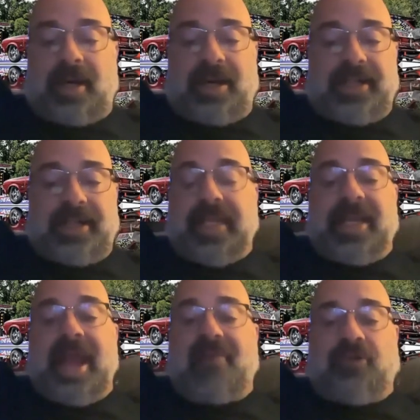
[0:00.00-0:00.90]
He
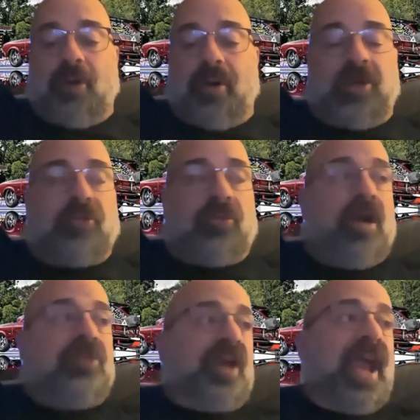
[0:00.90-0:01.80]
didn't have growing.
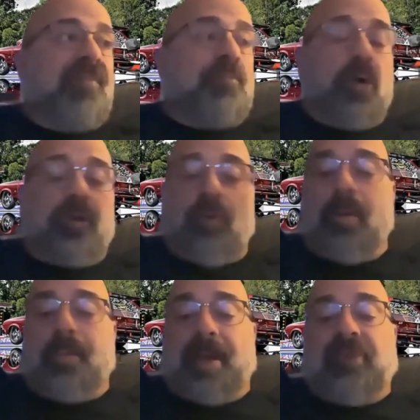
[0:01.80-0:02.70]
Christ, I have more
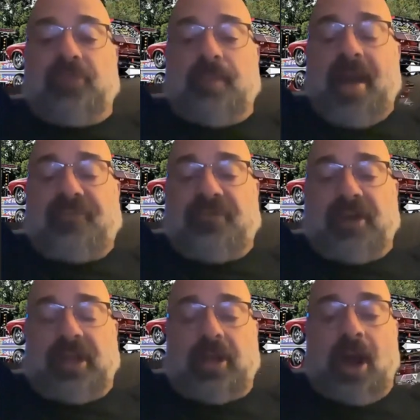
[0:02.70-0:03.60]
growing pains with my
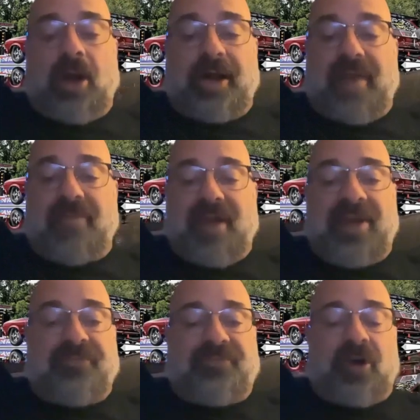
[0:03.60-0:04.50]
friggin' car, and I've had
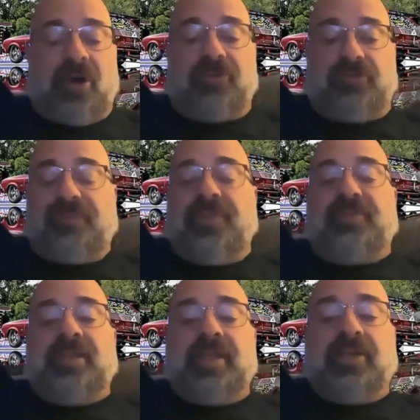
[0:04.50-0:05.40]
it for
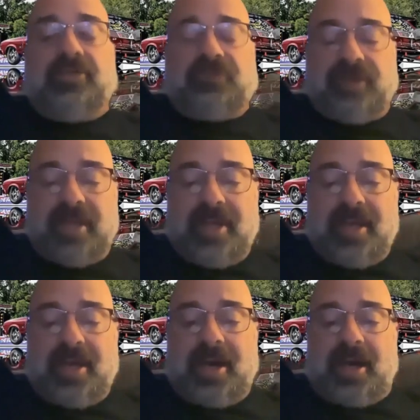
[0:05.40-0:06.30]
150 years.
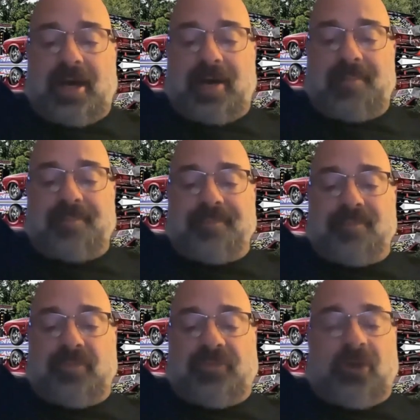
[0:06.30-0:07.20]

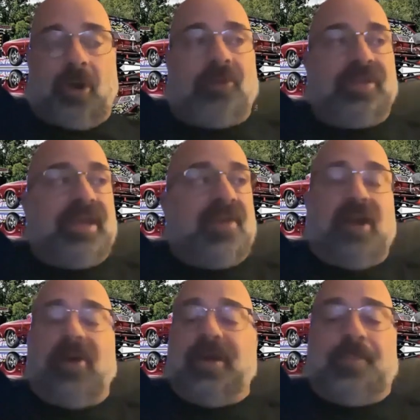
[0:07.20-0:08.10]
So yeah,
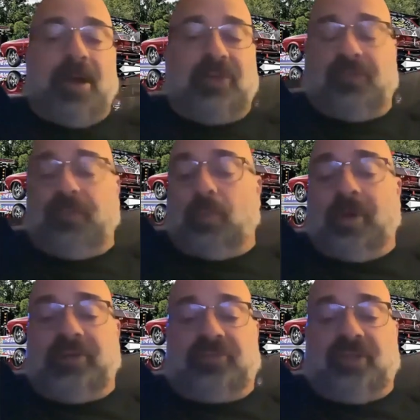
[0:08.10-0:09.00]
very impressive with
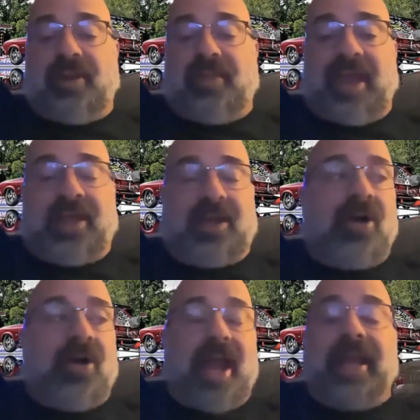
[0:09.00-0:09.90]
what he's done to that
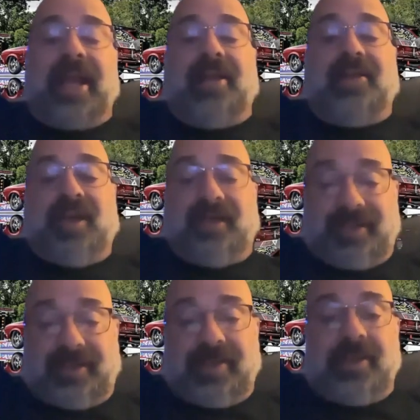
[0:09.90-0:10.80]
car, and I got to tell you,
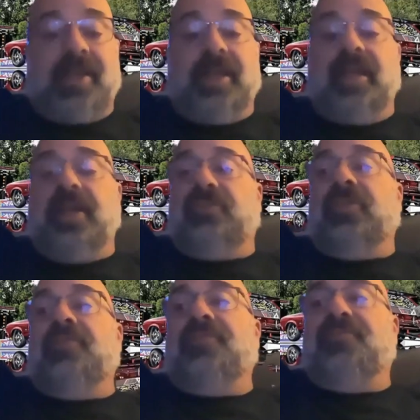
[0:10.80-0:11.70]
it's
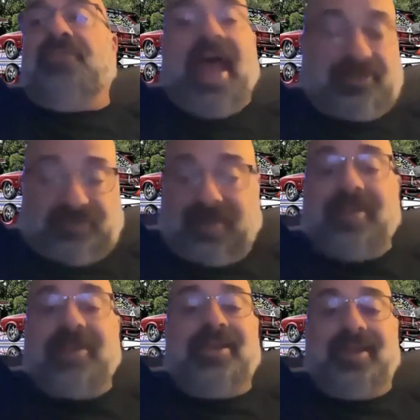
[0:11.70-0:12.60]
fast.
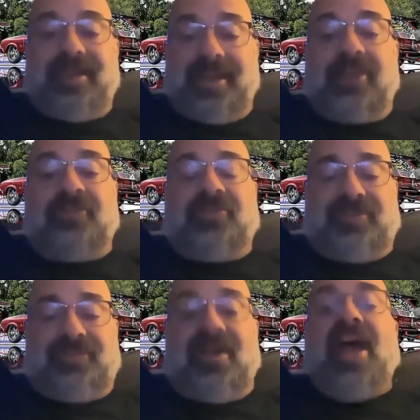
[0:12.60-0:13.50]

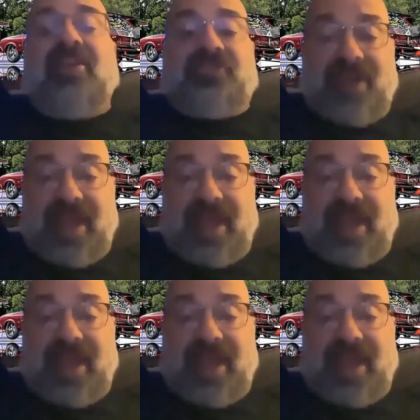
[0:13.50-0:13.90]
It's fast.